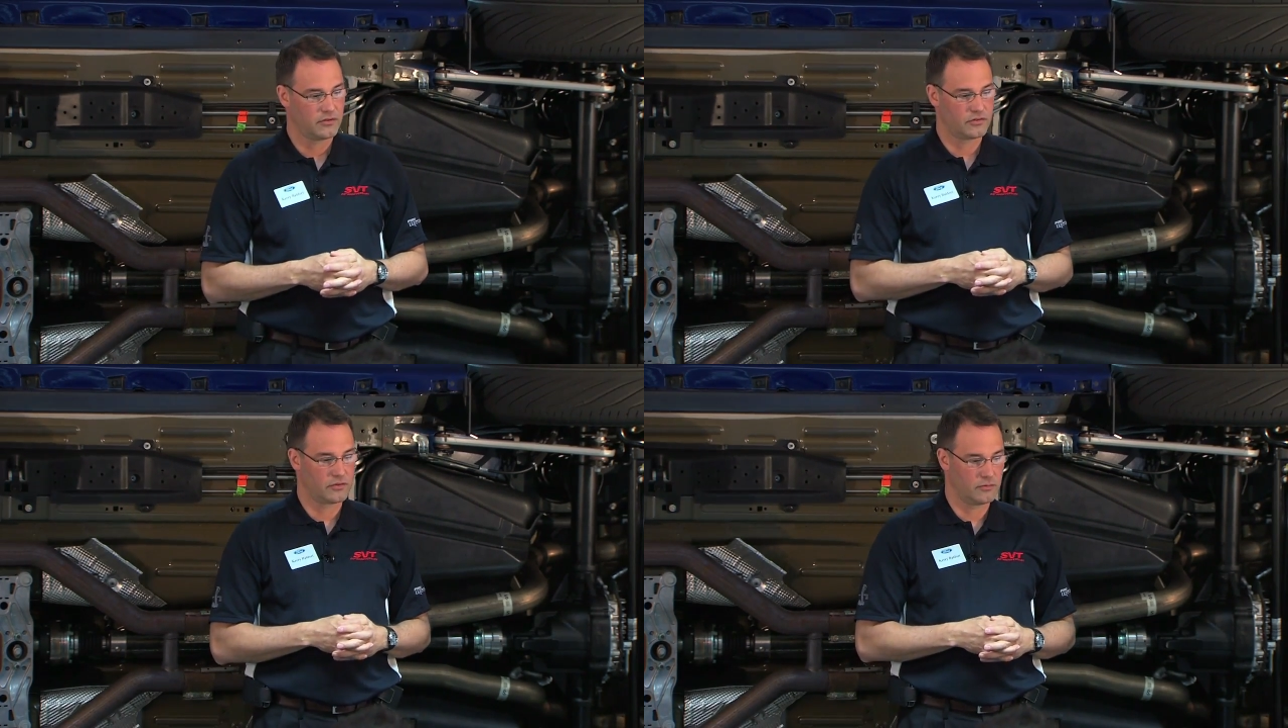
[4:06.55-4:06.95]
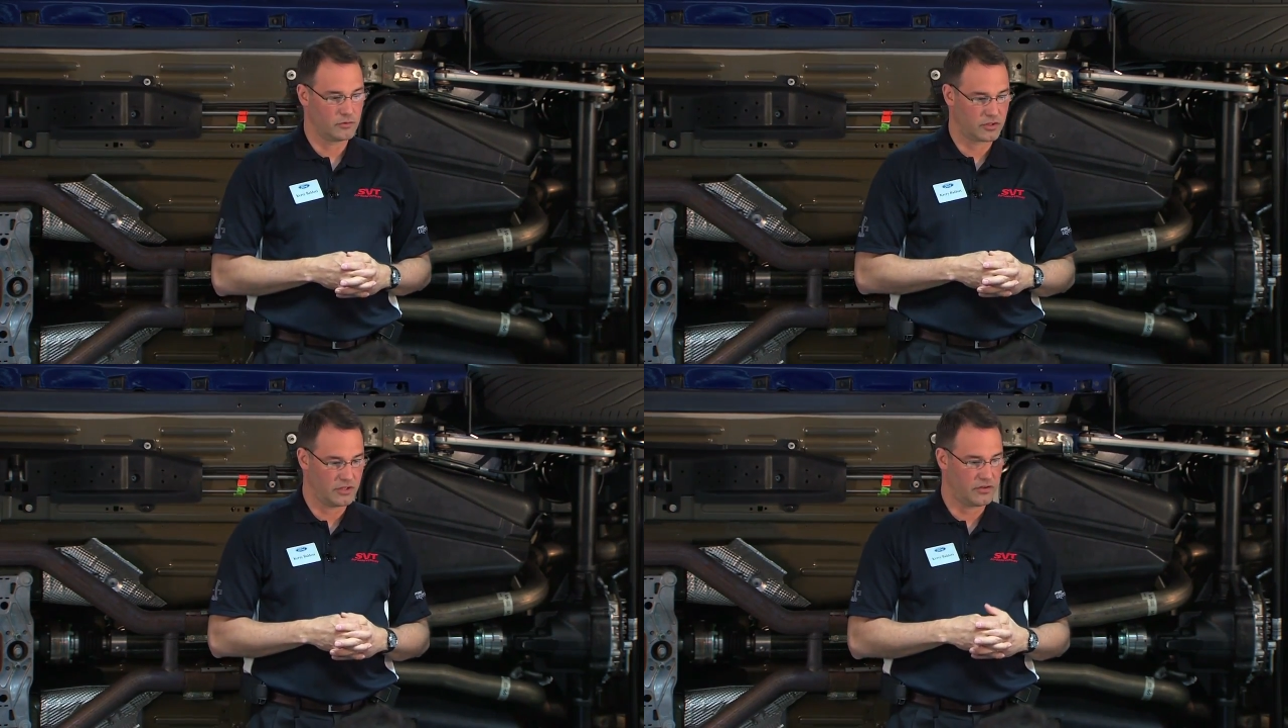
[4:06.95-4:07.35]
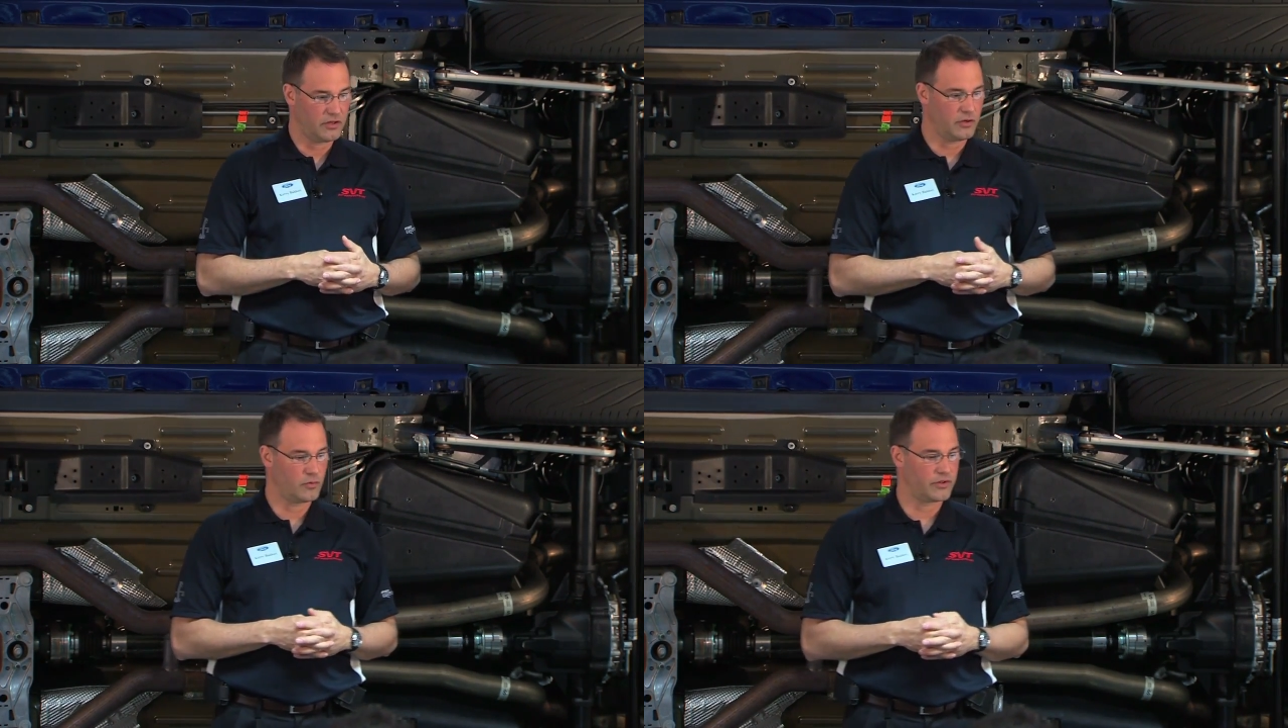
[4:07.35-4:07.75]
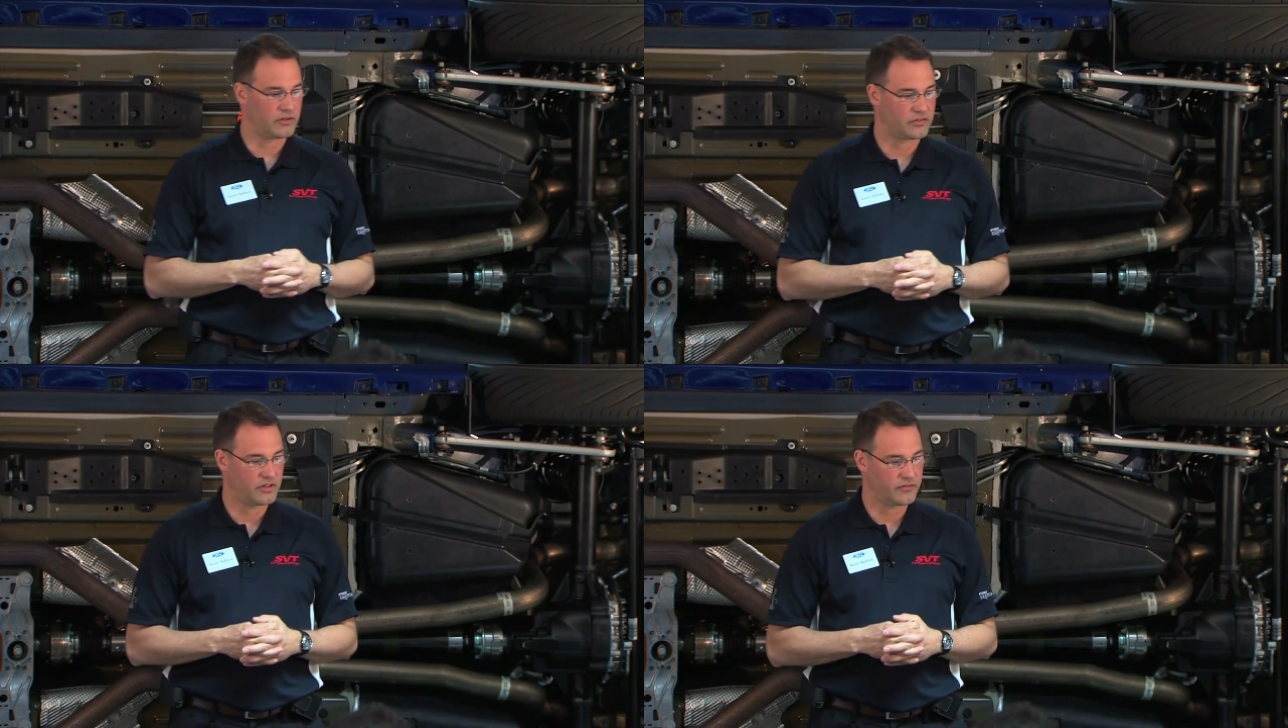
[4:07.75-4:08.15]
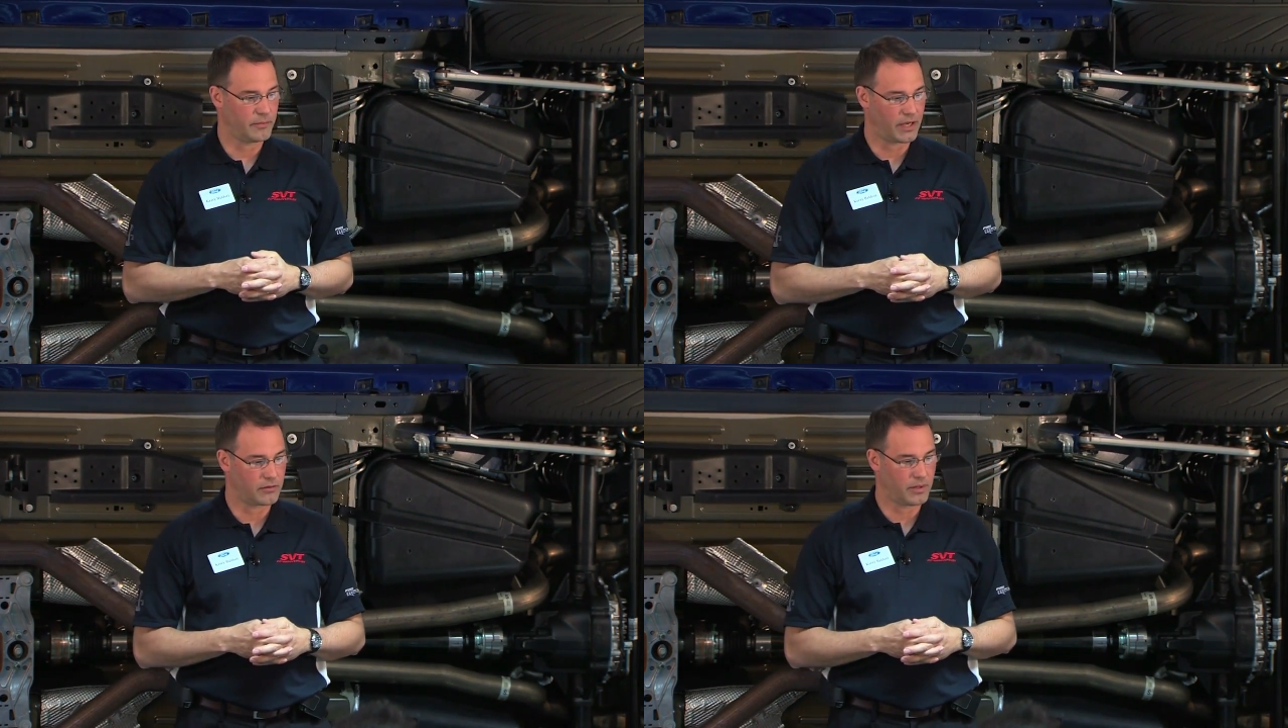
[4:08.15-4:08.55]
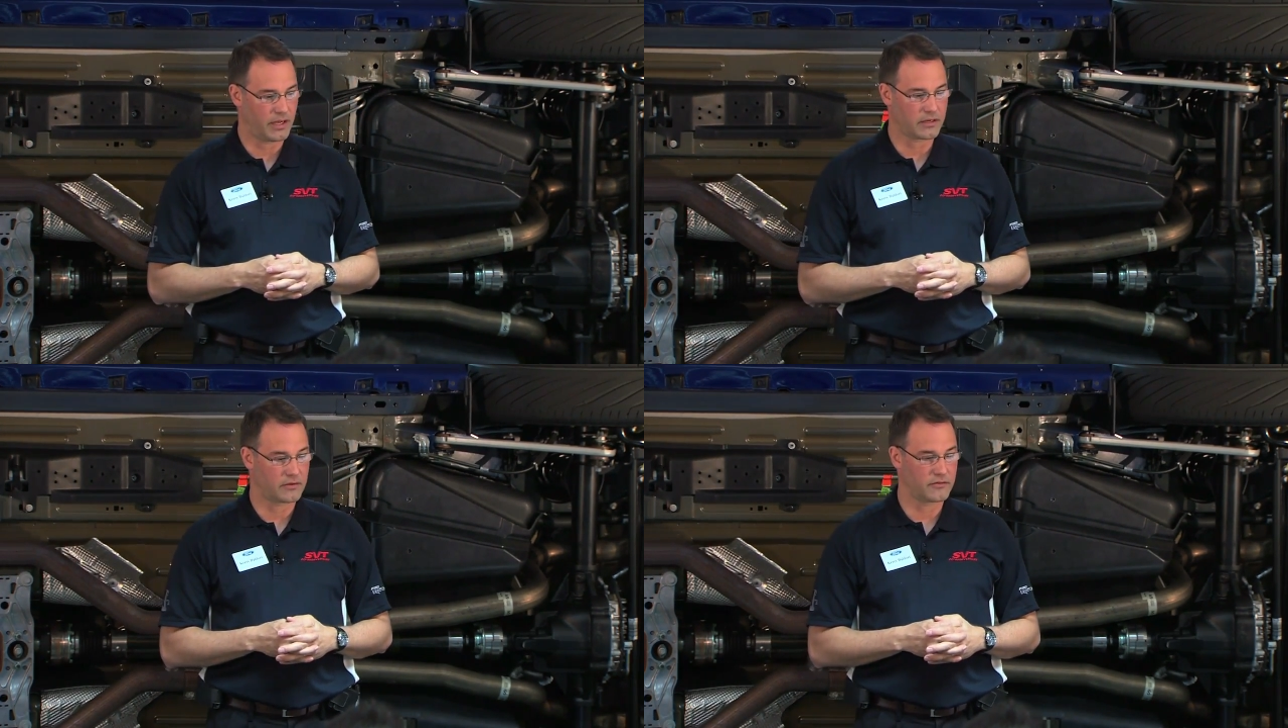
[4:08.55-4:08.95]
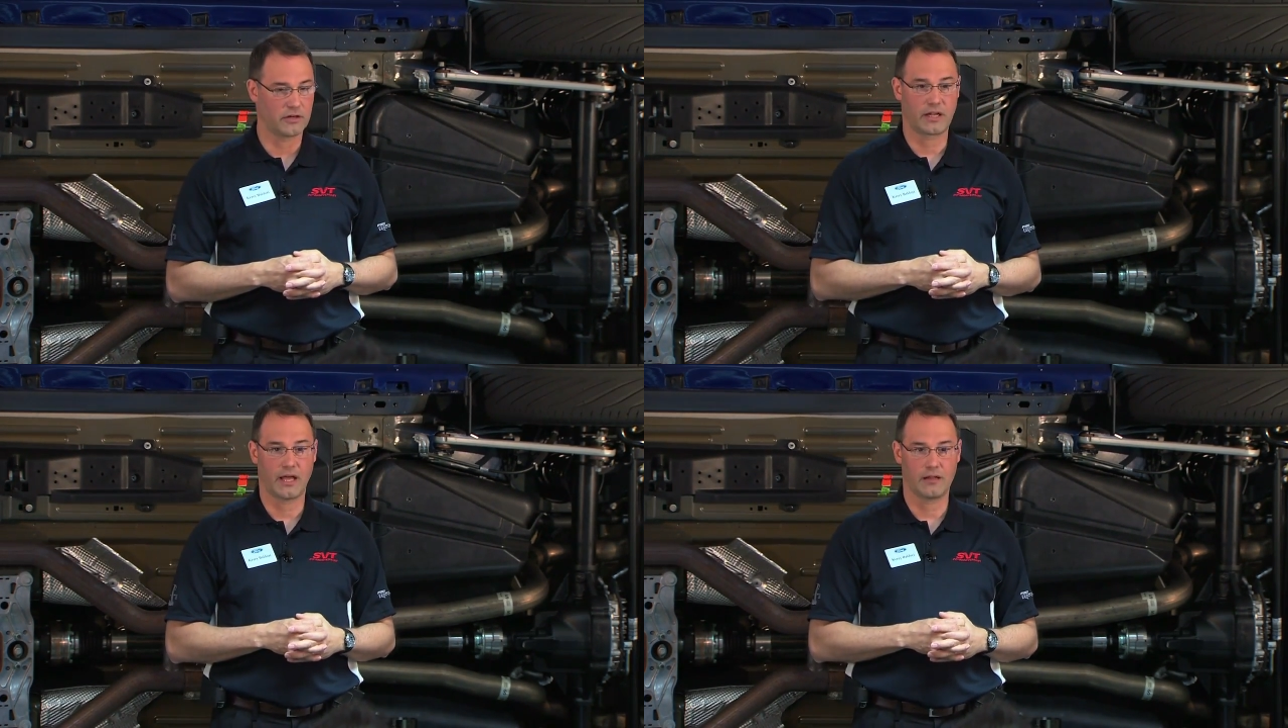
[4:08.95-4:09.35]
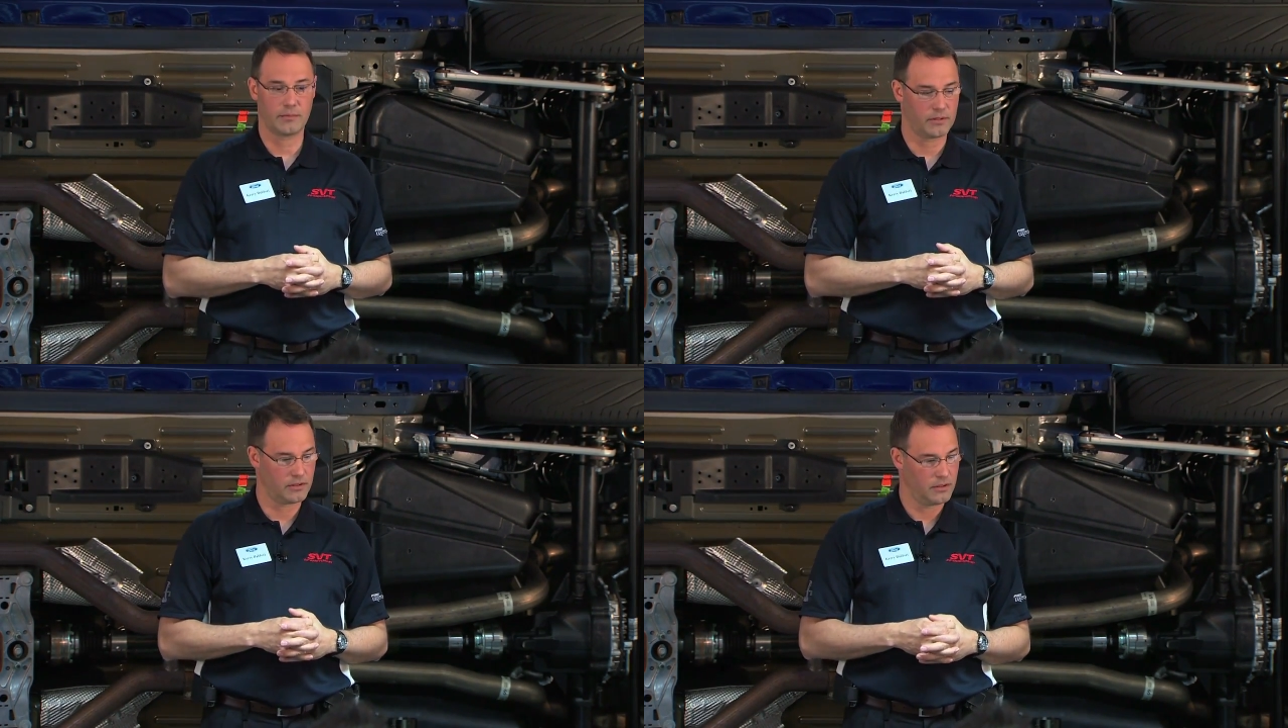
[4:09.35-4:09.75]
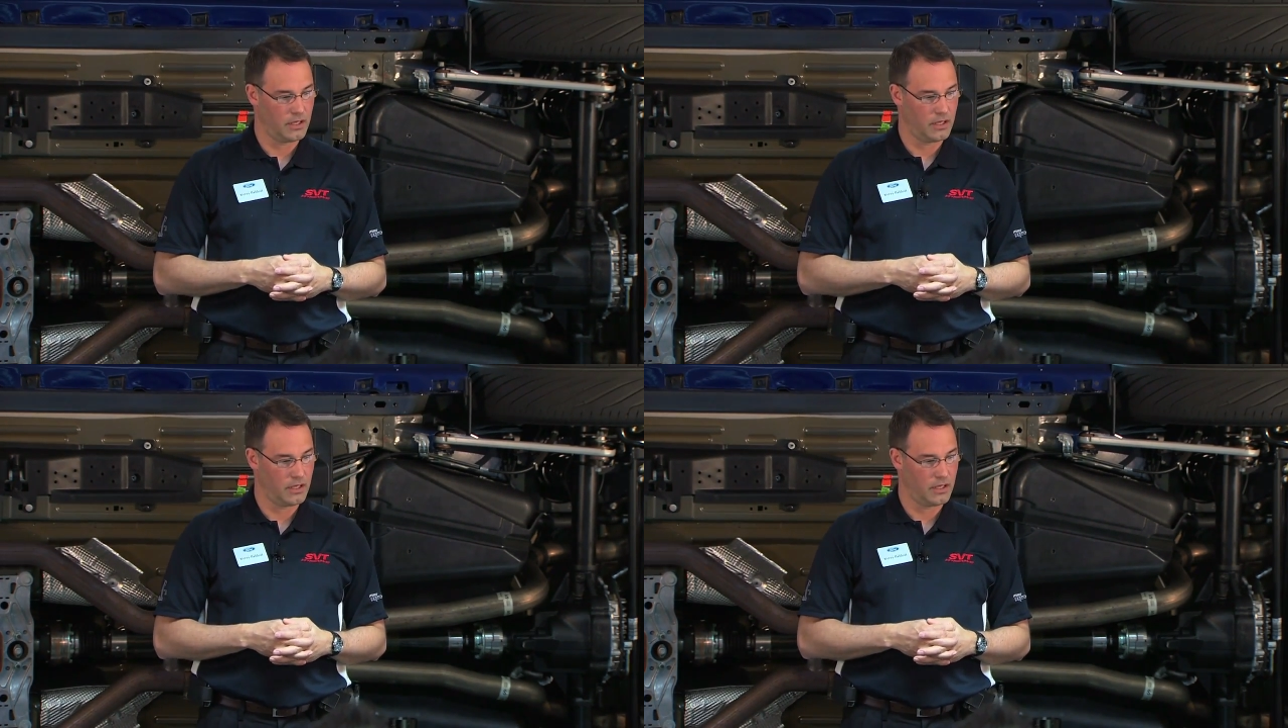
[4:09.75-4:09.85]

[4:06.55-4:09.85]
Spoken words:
It's continued with the stiff monoblock front caliper.